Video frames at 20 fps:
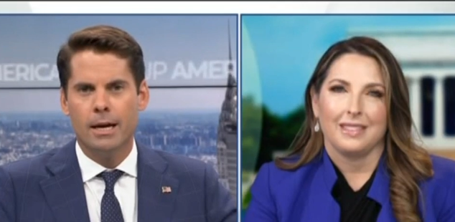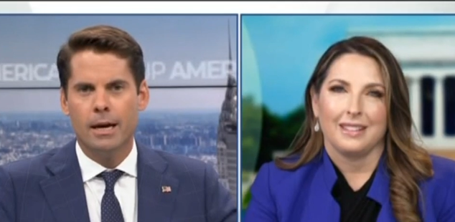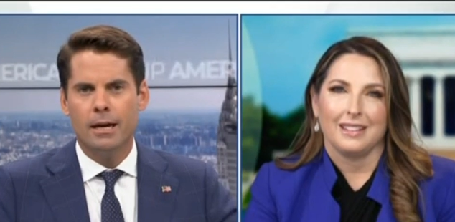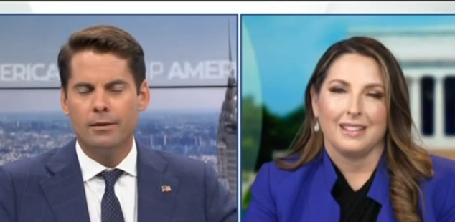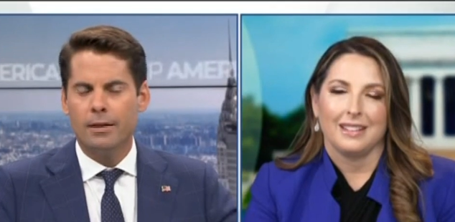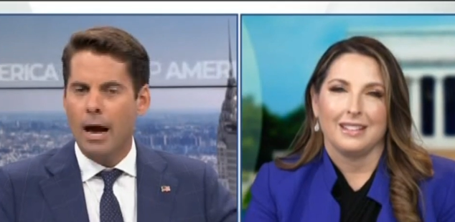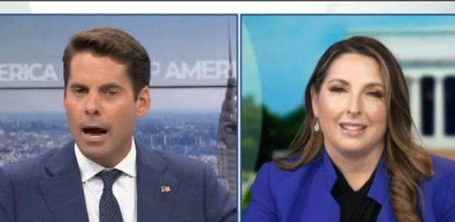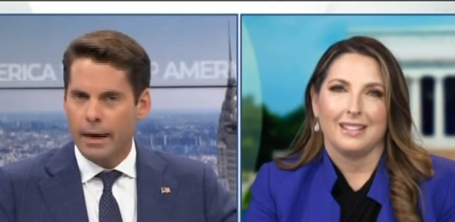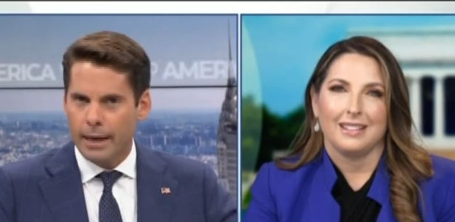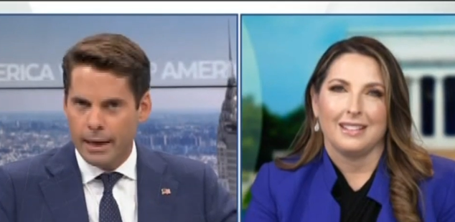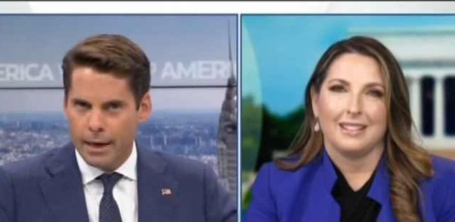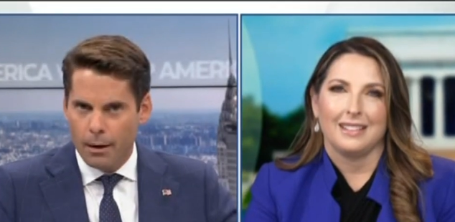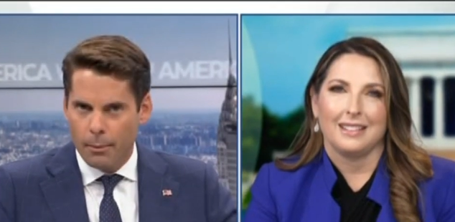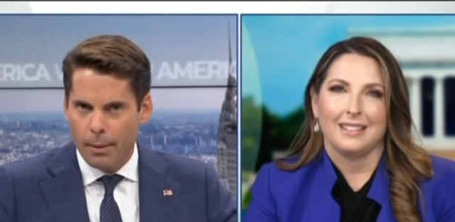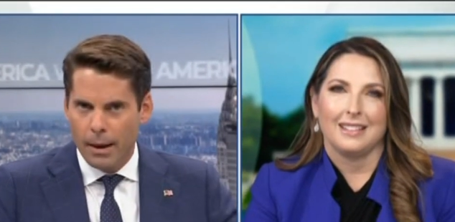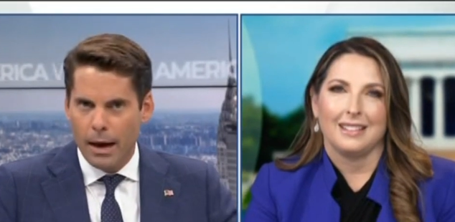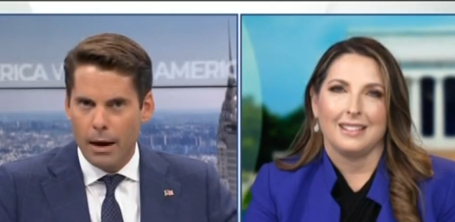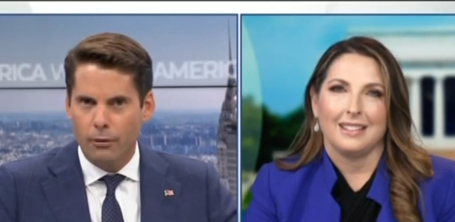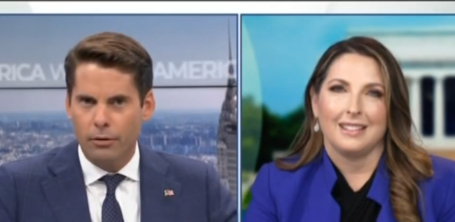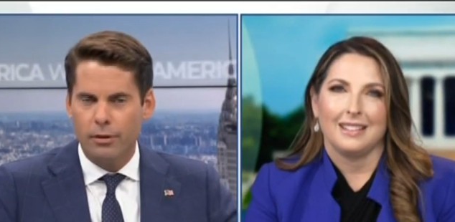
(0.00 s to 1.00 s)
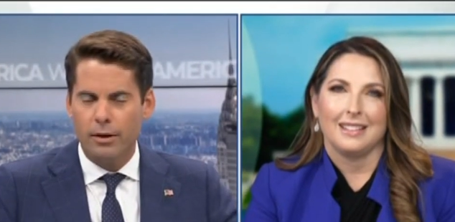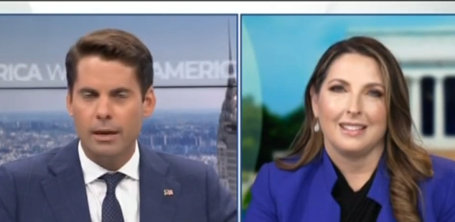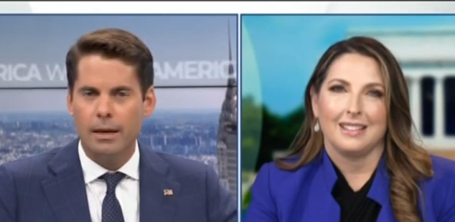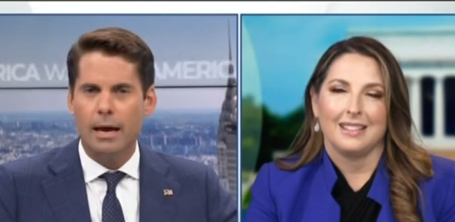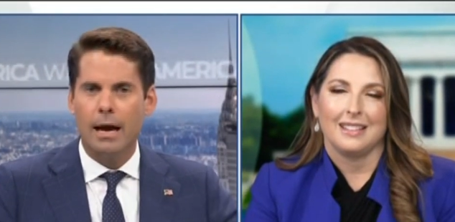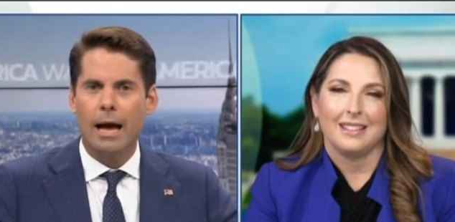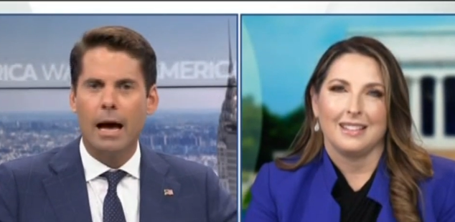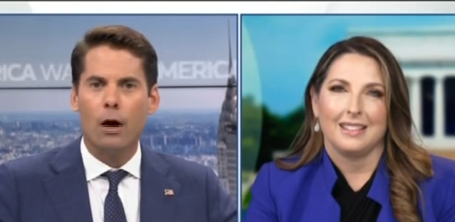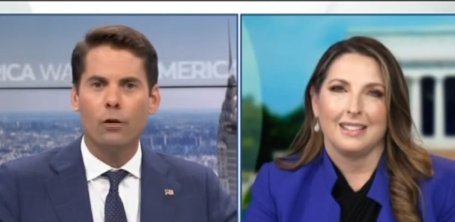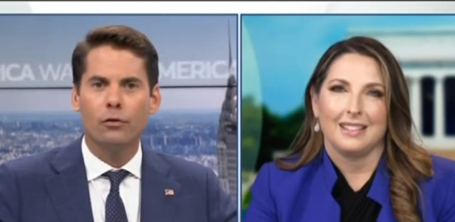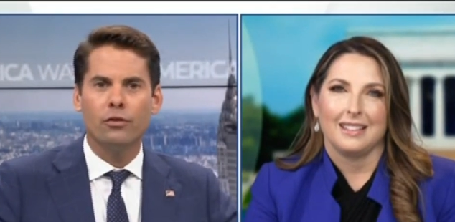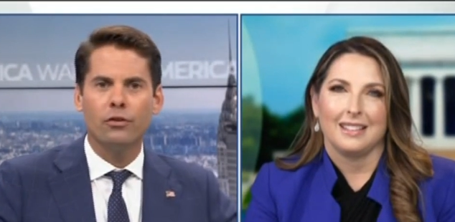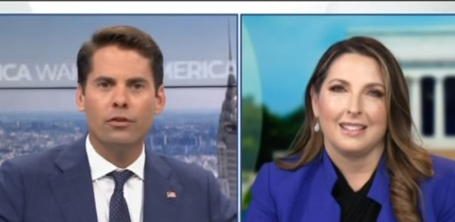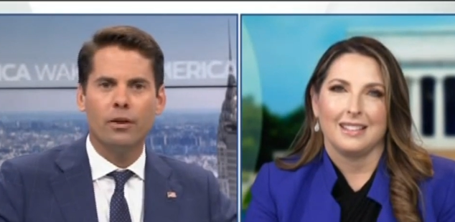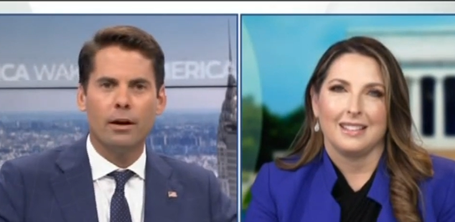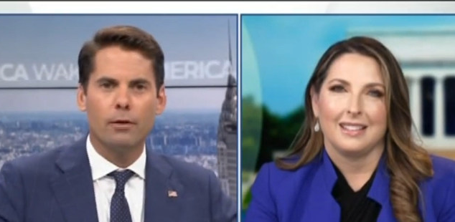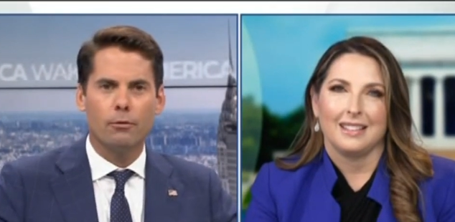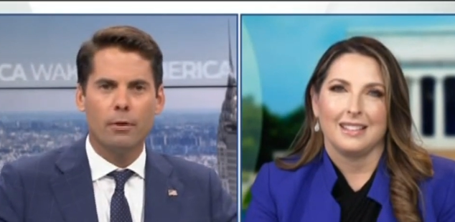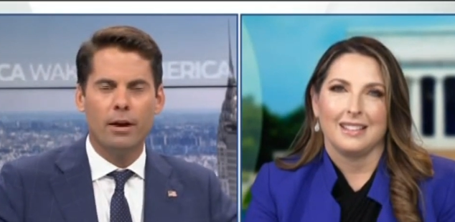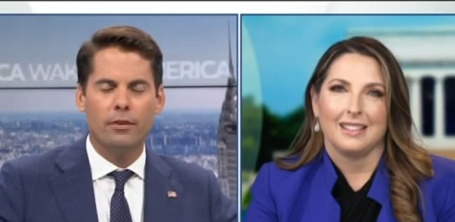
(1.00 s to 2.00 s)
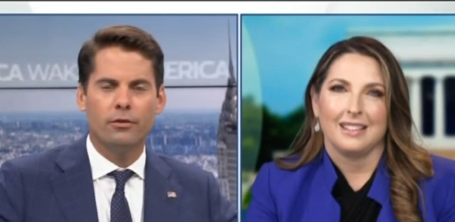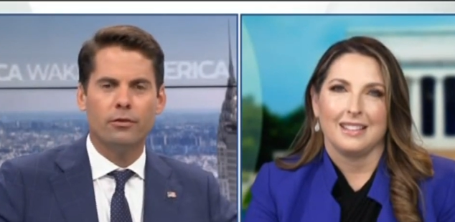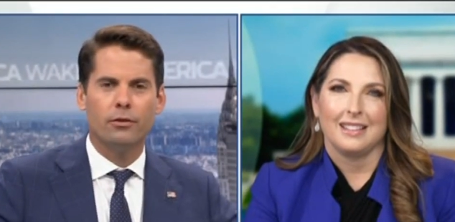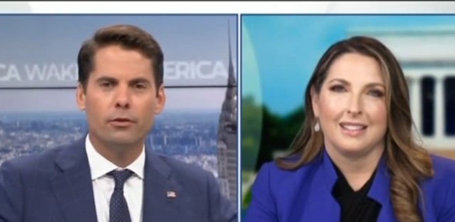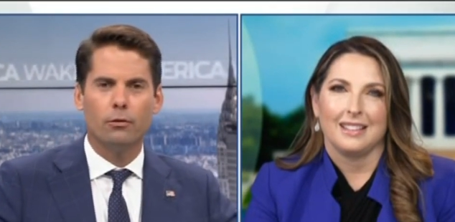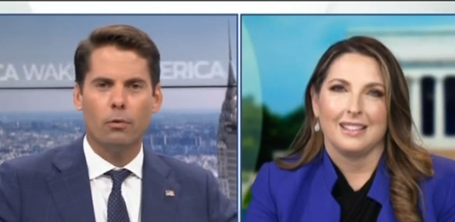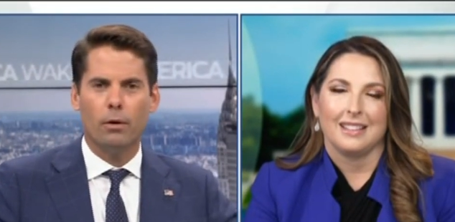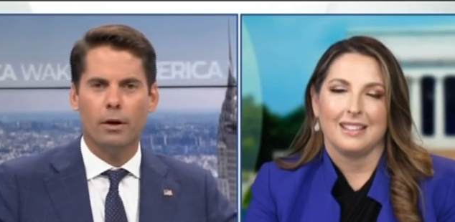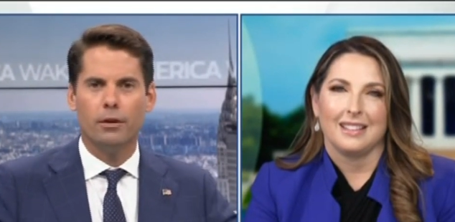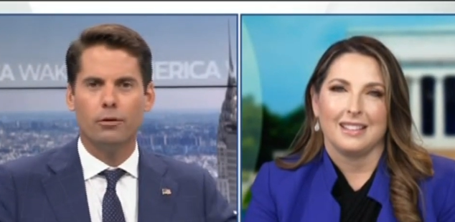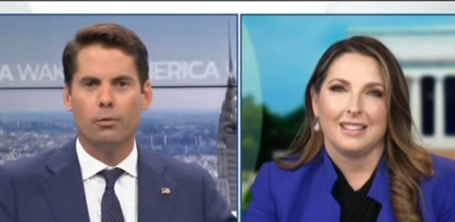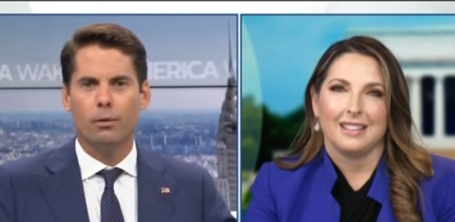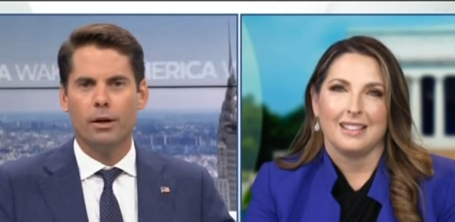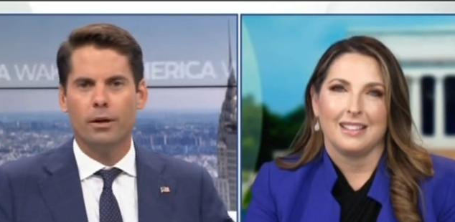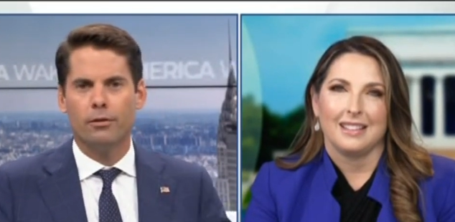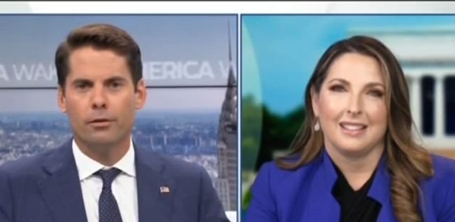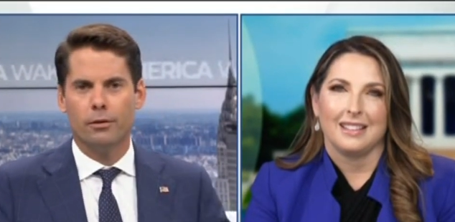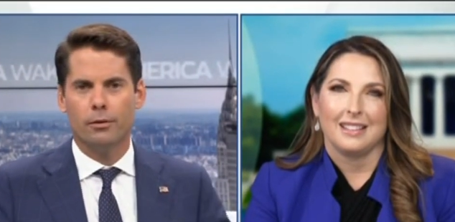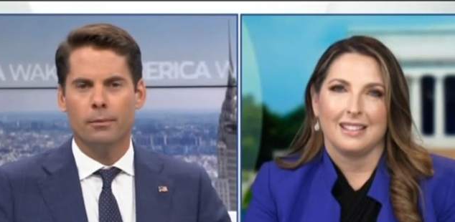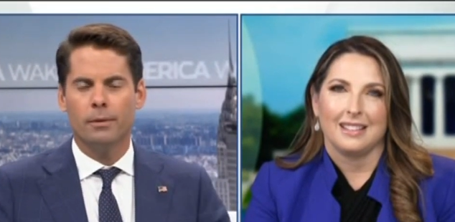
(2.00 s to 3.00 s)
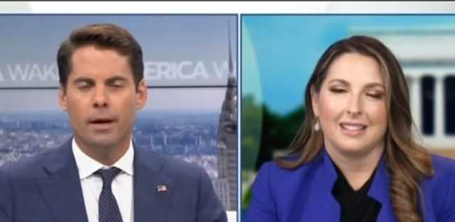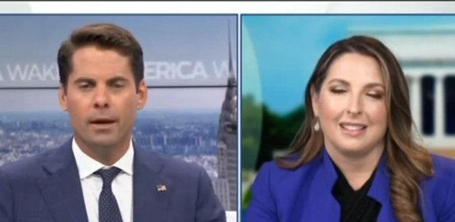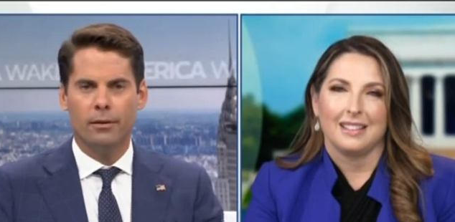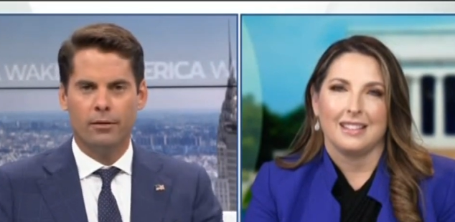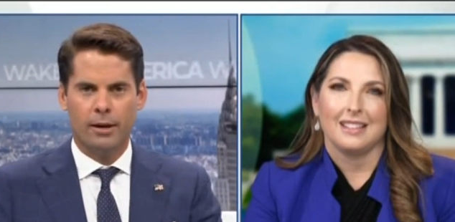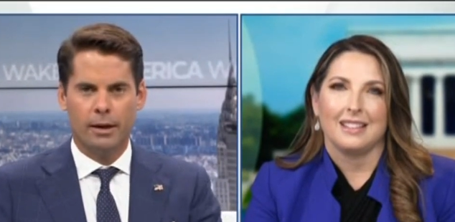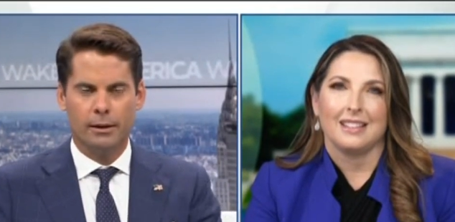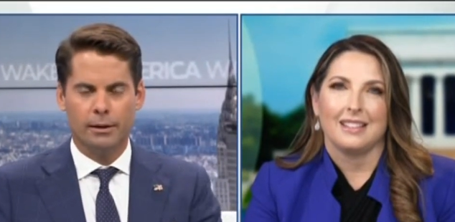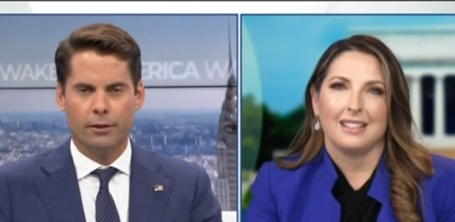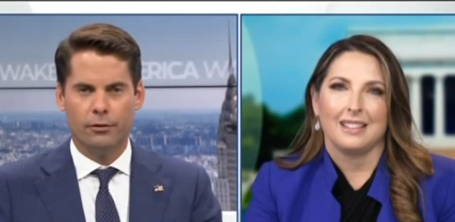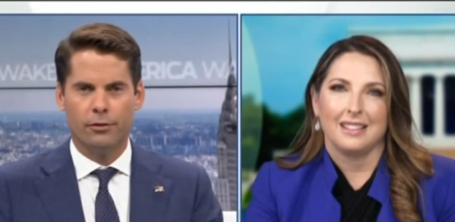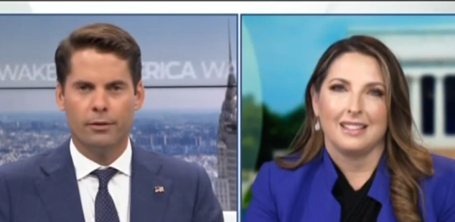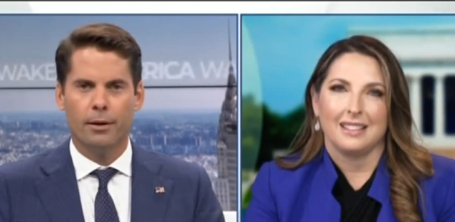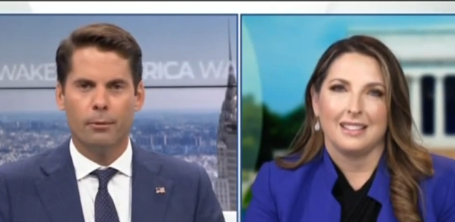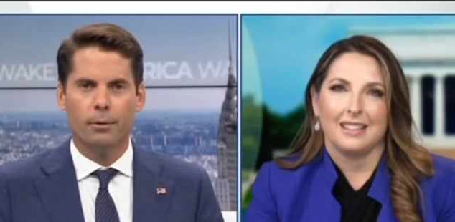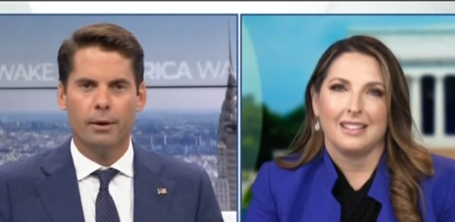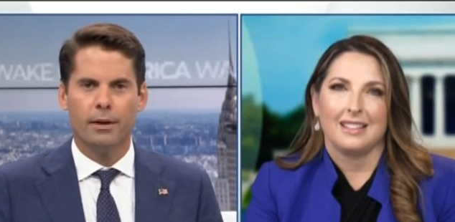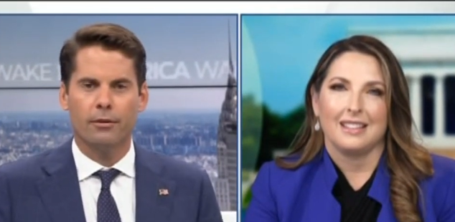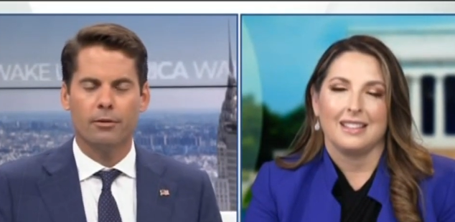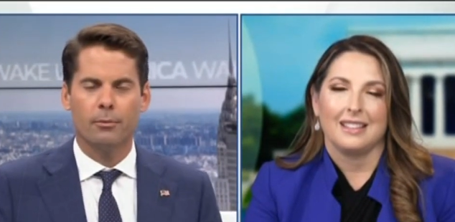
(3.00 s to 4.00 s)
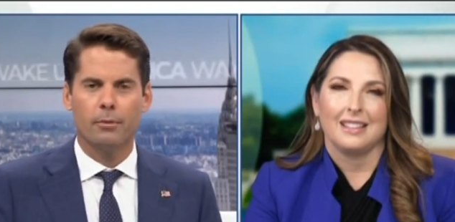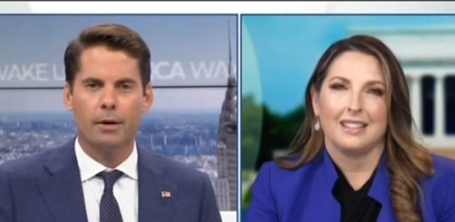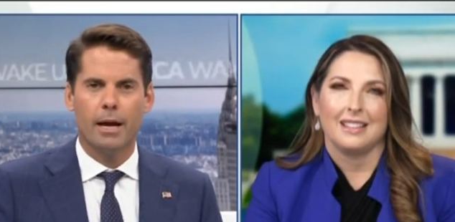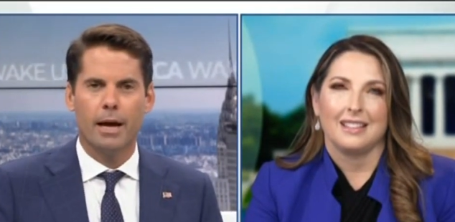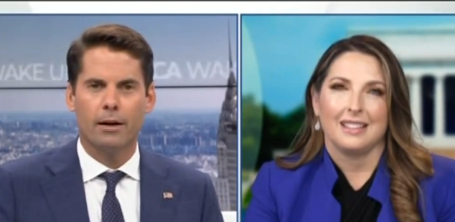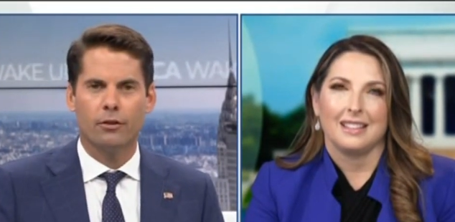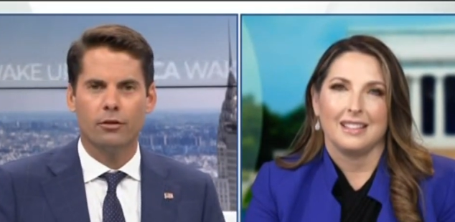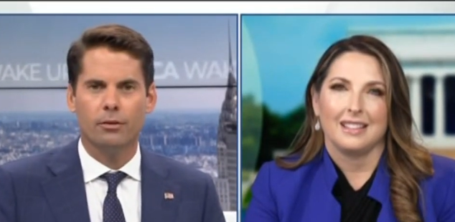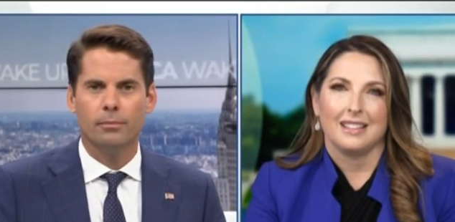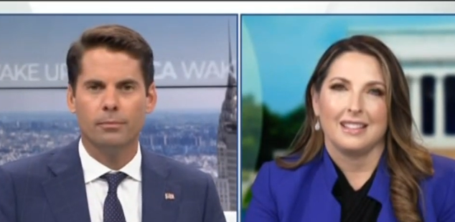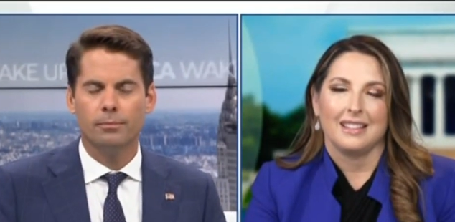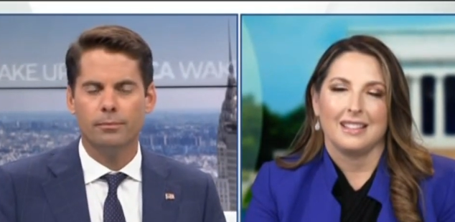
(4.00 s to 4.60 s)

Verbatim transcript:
Speaker 1: talking about the uh, House and Senate races in 2022. Take a listen, then we'll get some reaction.